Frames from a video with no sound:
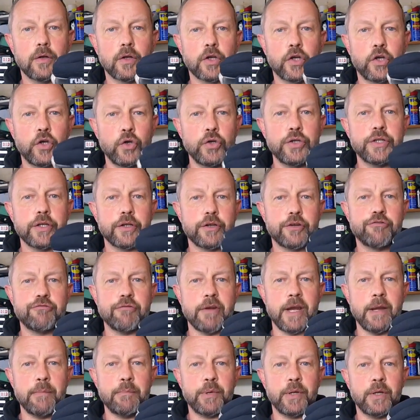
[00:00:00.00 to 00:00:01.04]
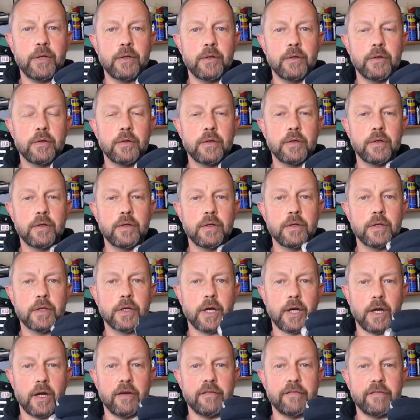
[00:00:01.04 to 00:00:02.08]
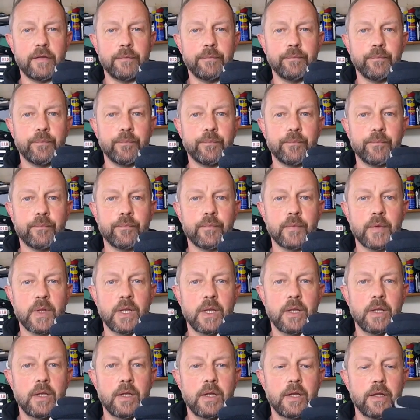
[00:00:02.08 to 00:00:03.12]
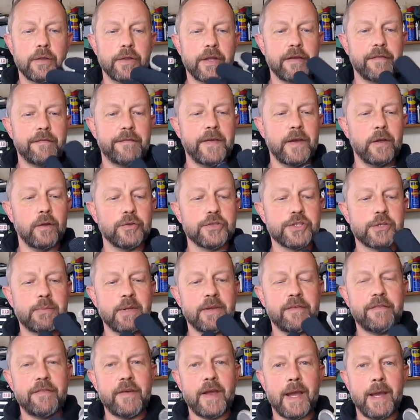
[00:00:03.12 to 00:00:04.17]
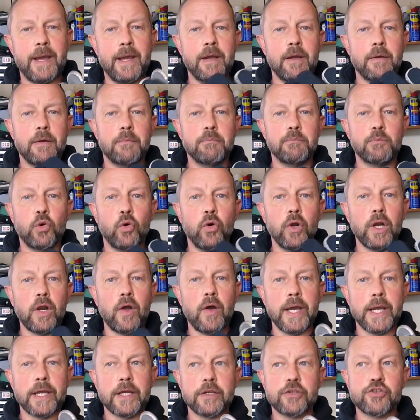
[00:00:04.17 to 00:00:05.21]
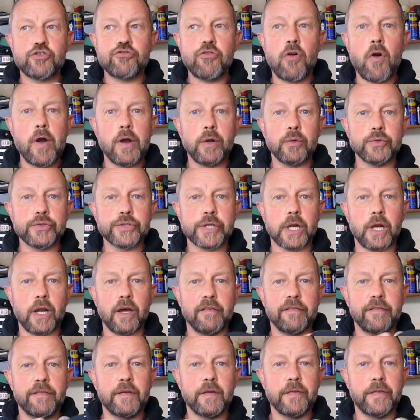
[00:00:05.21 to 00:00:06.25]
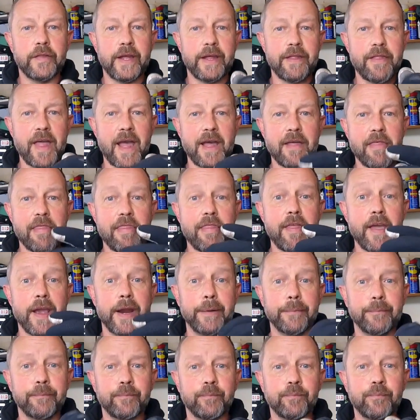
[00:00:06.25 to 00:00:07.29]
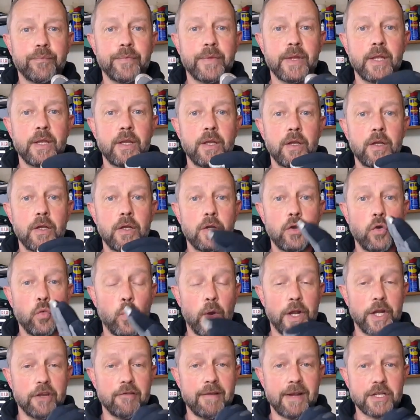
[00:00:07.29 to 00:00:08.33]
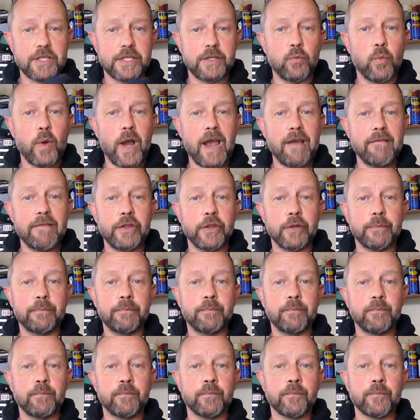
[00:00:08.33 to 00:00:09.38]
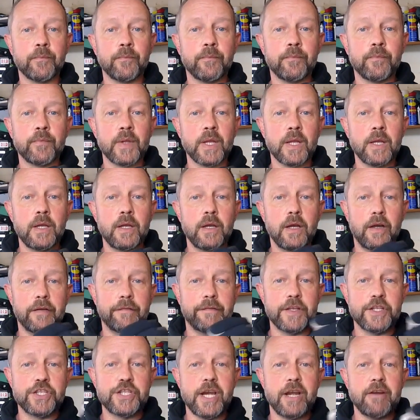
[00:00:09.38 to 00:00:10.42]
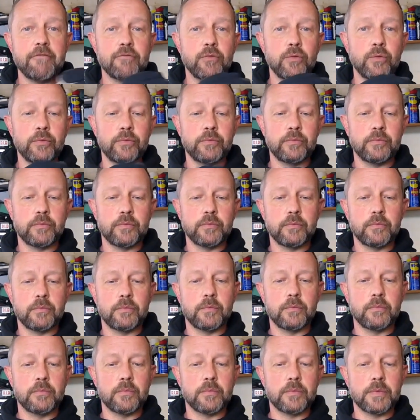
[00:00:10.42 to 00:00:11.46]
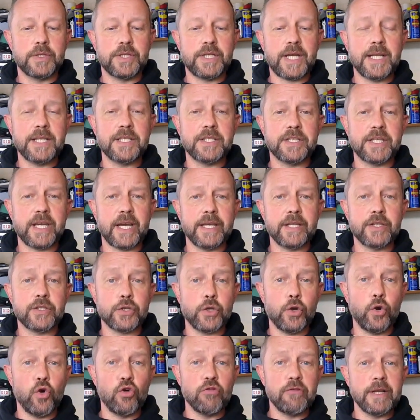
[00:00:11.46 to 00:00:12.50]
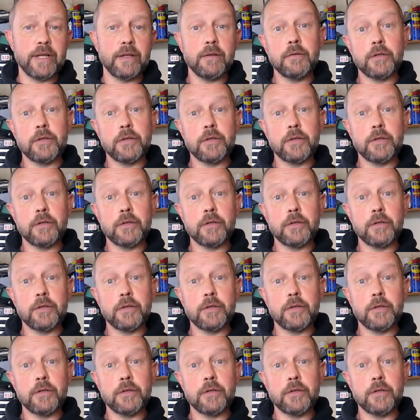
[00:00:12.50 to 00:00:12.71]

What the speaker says: good grip glove. They feel, to be fair, more like a trials glove. They're that thin when you're actually wearing them. And for general day-to-day touring,